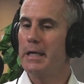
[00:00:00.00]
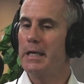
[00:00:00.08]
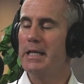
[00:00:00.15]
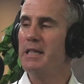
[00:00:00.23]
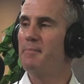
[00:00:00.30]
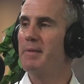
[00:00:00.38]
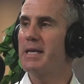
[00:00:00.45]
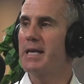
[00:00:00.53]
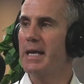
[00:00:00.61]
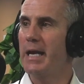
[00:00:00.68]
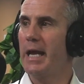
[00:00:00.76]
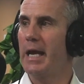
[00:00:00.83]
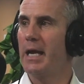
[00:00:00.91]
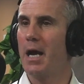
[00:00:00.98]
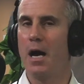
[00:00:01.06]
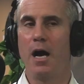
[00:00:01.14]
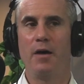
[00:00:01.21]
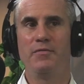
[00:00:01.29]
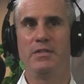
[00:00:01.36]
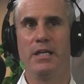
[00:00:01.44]
in the beginning
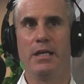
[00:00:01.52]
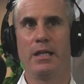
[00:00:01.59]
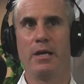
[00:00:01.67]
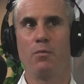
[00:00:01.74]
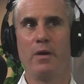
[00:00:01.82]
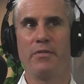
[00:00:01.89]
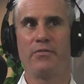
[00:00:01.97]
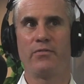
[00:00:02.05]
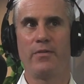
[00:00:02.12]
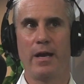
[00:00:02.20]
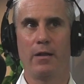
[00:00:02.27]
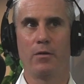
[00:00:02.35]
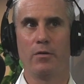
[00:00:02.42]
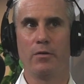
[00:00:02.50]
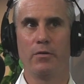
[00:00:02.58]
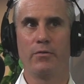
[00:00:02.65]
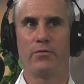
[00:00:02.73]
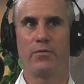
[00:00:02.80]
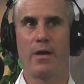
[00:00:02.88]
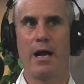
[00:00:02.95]
of dealing with
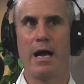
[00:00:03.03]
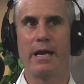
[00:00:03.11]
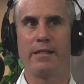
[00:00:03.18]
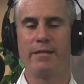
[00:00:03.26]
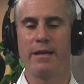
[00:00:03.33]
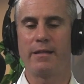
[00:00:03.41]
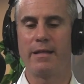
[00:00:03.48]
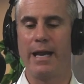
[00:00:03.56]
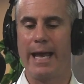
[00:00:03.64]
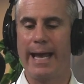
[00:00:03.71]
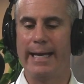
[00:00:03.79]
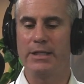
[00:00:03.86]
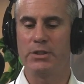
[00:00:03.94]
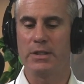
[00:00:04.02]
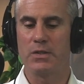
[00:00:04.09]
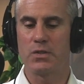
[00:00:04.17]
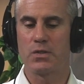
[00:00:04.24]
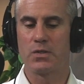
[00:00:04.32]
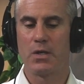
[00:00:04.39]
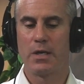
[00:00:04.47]
sellers, I think that
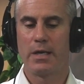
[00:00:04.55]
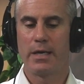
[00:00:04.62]
agents